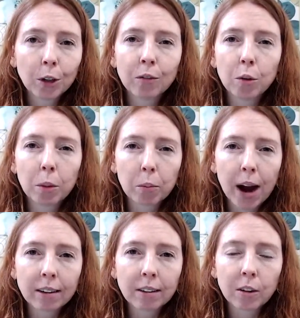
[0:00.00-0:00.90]
If you've been
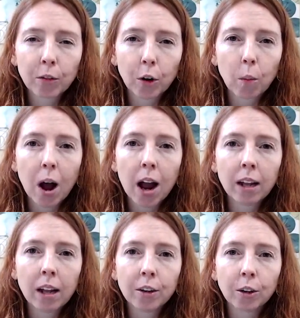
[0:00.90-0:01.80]
practicing for a while
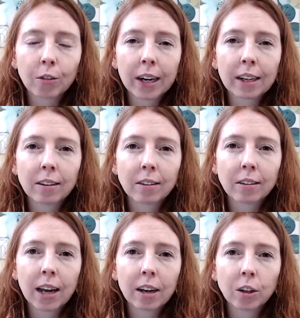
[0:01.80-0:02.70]
and you're ready to see
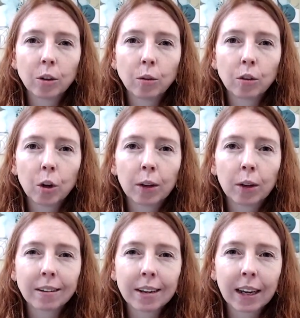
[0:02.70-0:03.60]
how to use yoga to
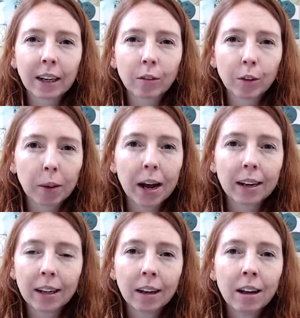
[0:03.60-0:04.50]
take care of your
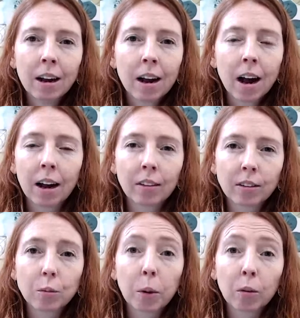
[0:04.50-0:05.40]
body, this
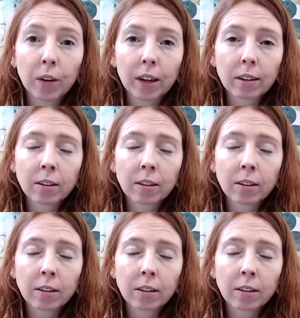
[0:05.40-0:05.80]
is perfect.